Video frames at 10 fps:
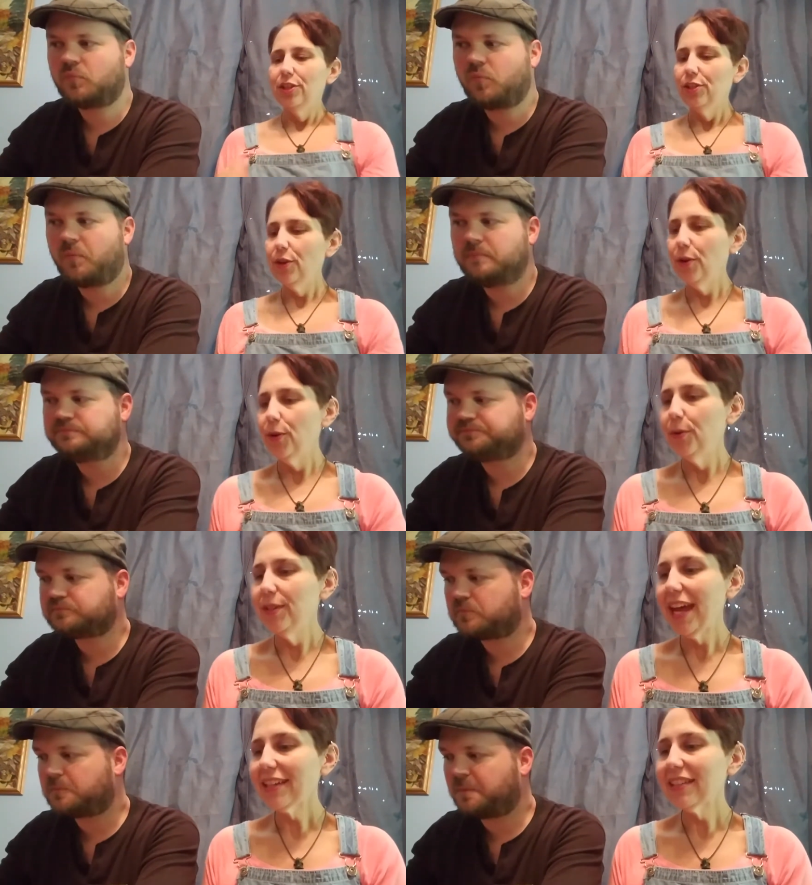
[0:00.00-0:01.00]
Speaker 1: So,
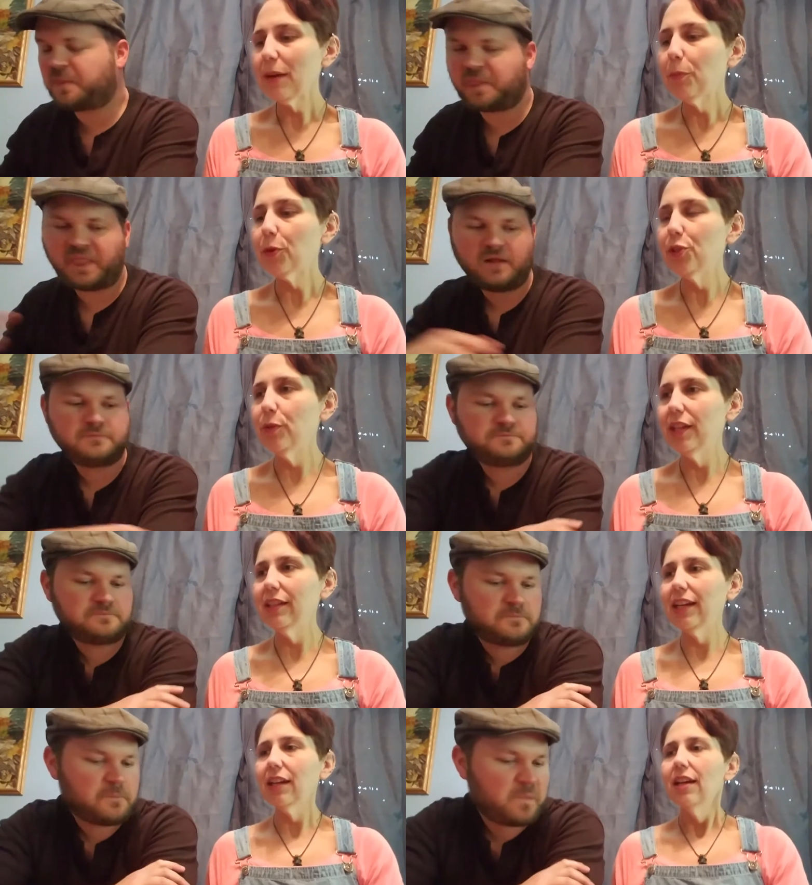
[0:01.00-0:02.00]
next up, we're doing
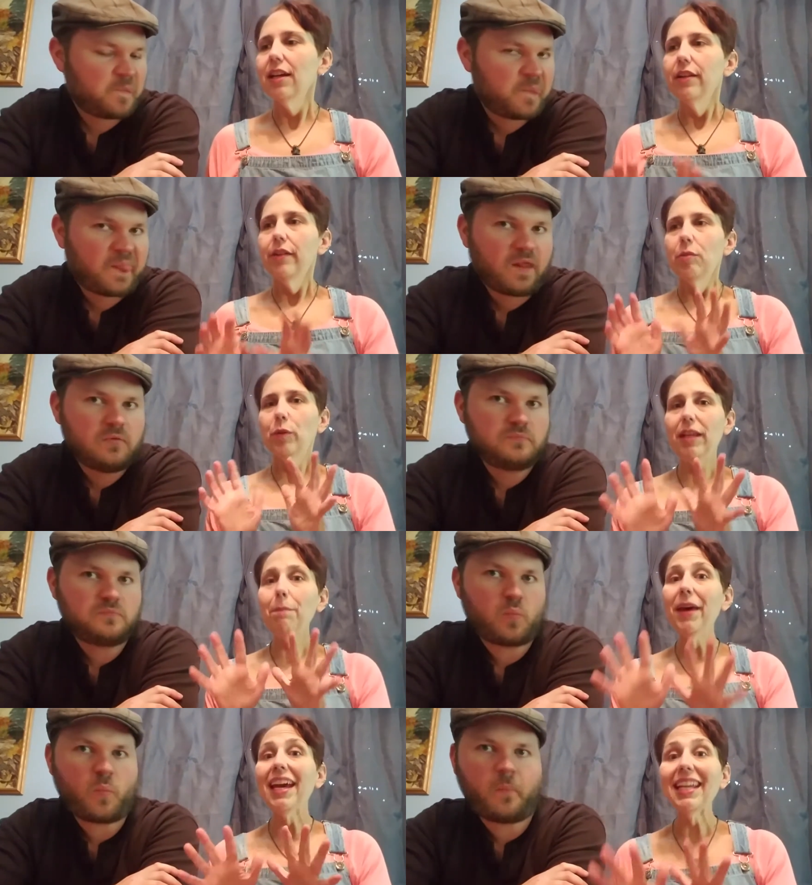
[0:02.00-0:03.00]
like we
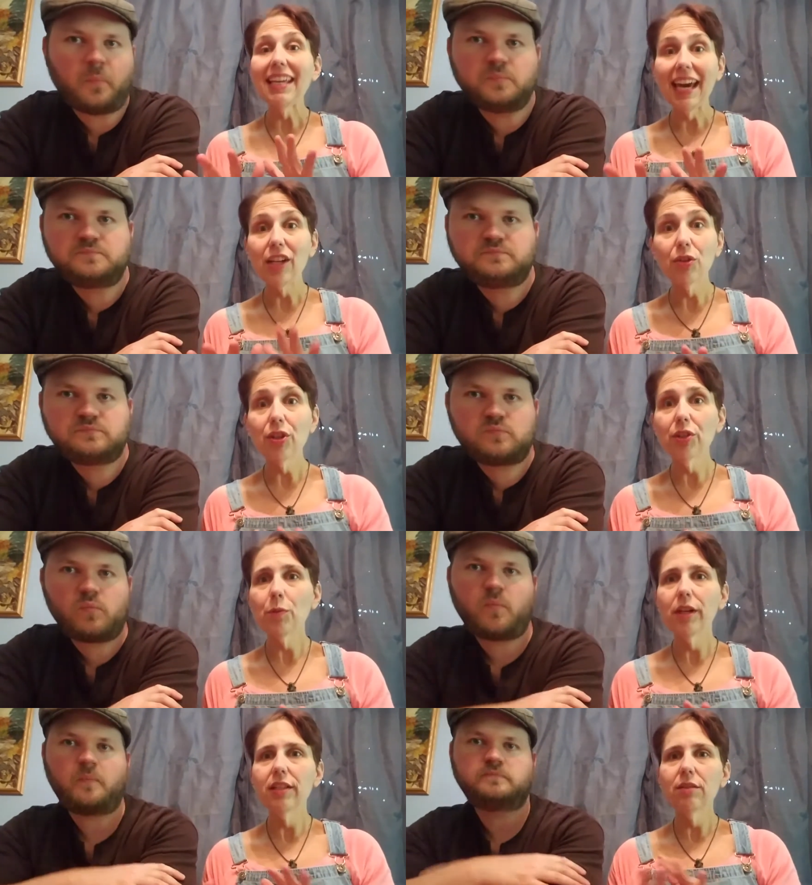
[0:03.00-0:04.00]
didn't pick any kettle cooked
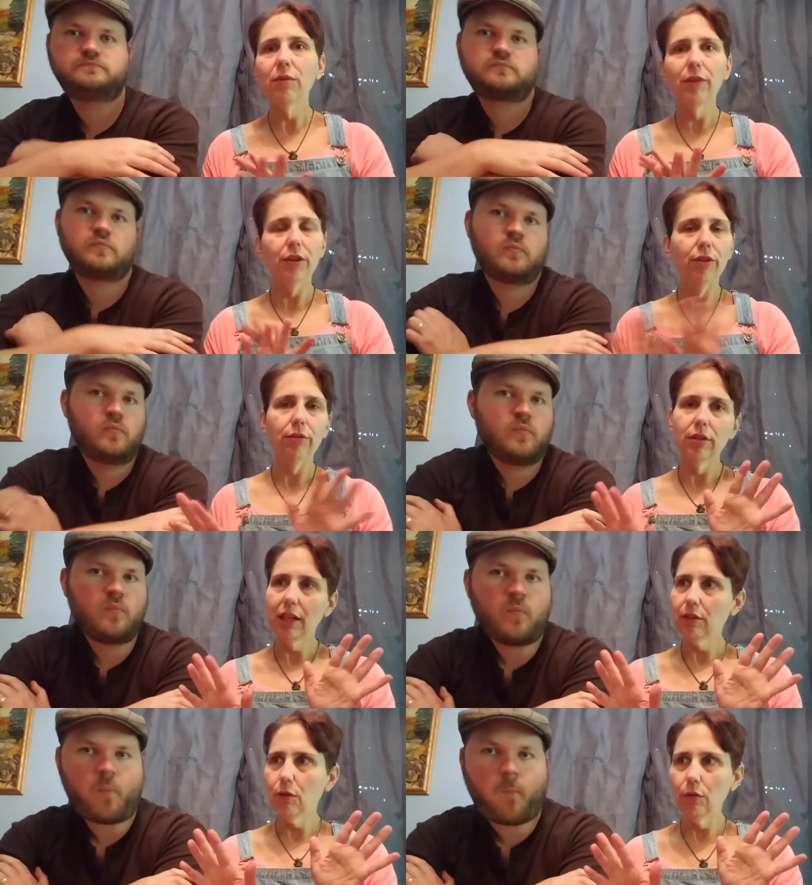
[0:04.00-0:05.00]
ones. We figured those
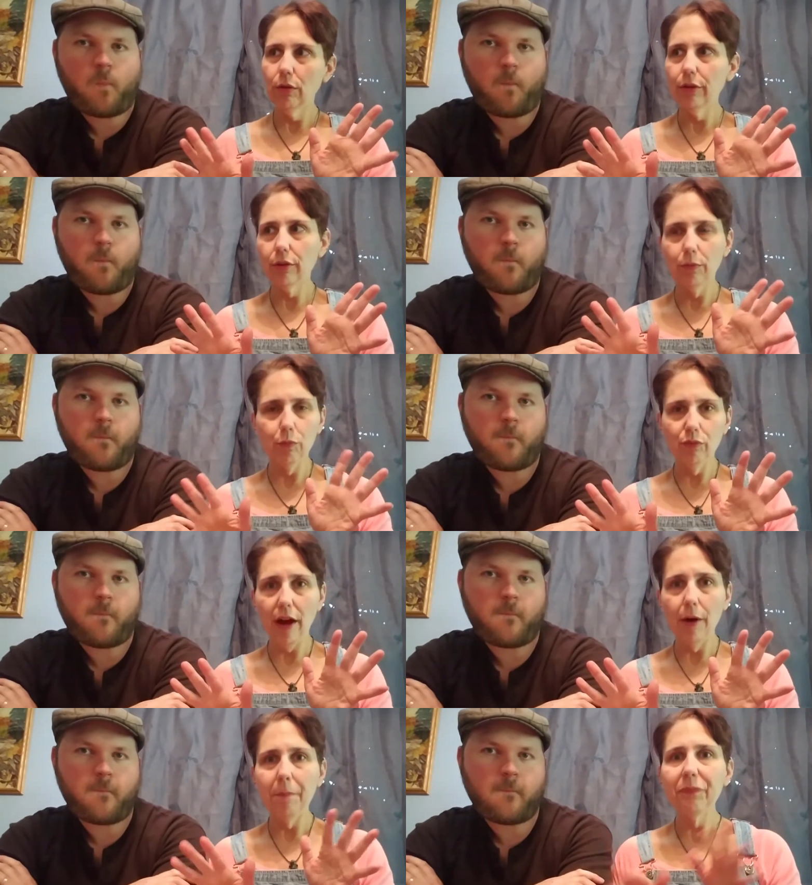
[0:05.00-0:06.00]
that's a whole other
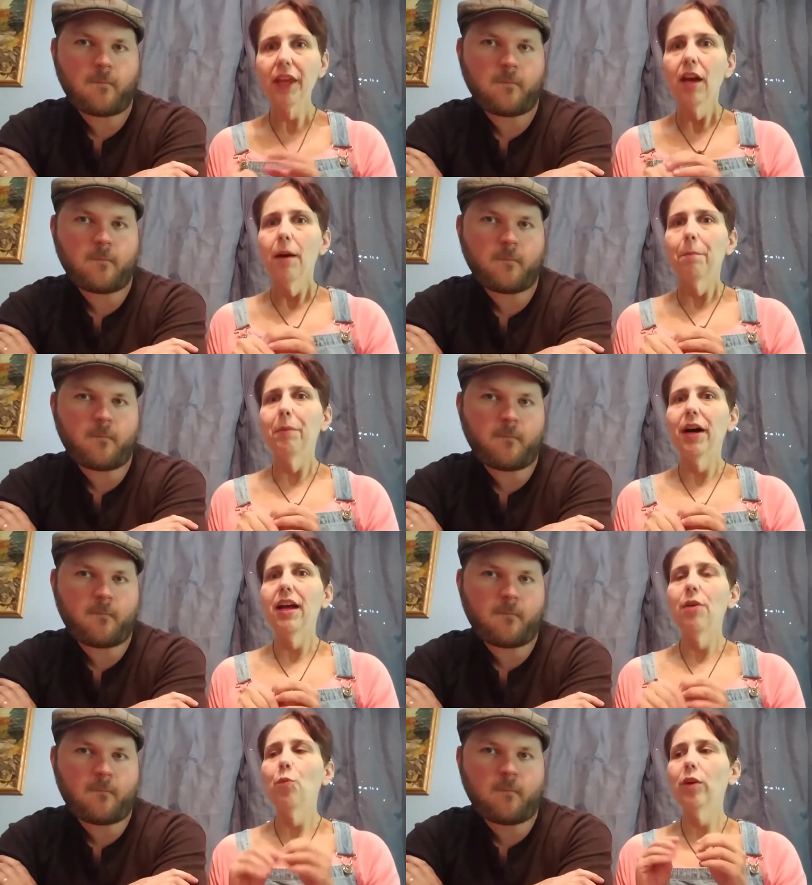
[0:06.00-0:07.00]
realm.
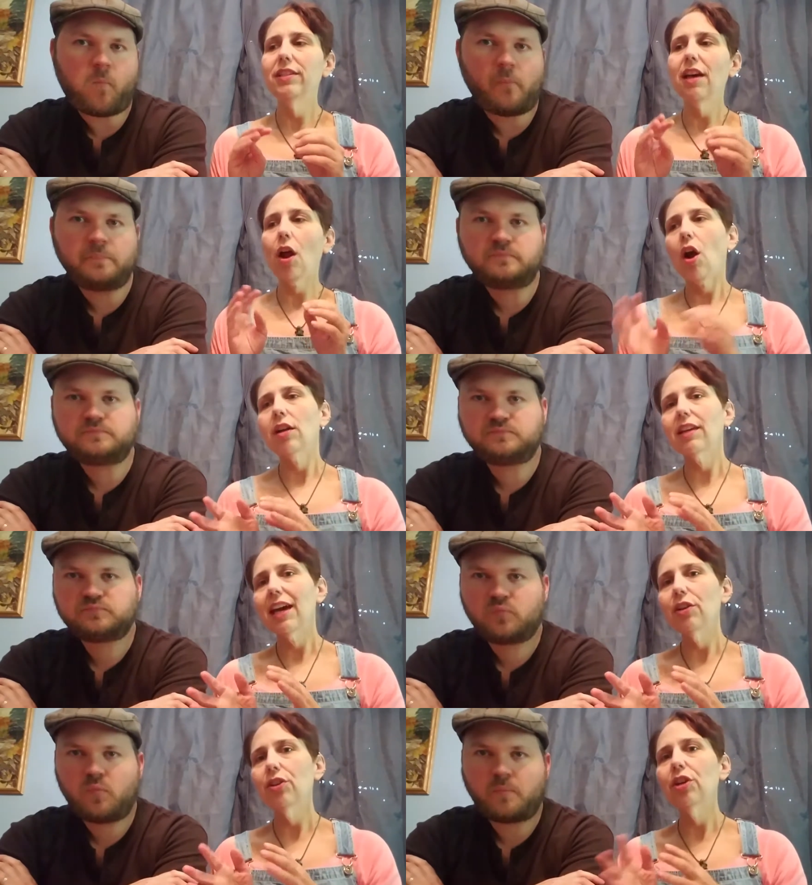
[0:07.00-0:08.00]
But ones that aren't
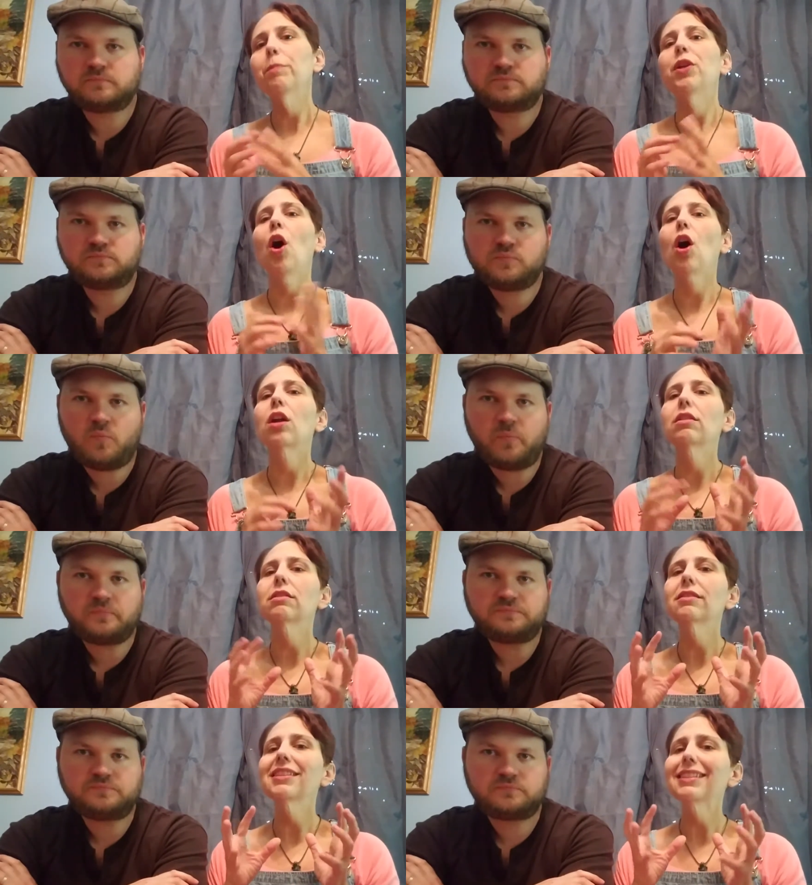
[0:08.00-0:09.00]
kettle cooked but
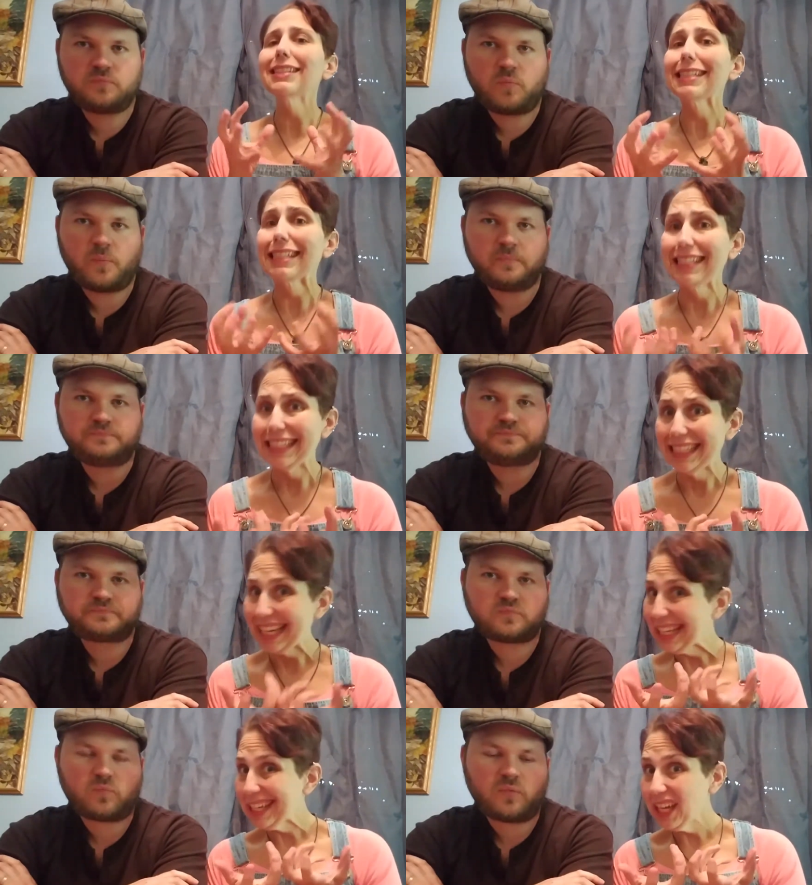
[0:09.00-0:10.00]
are
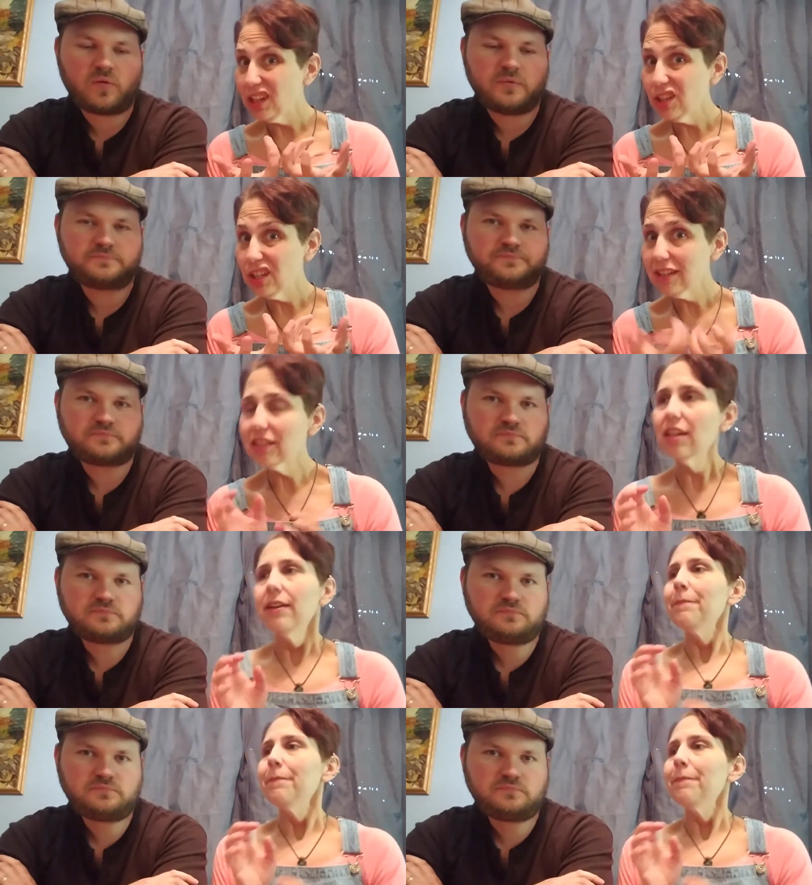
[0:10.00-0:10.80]
like kettle cooked.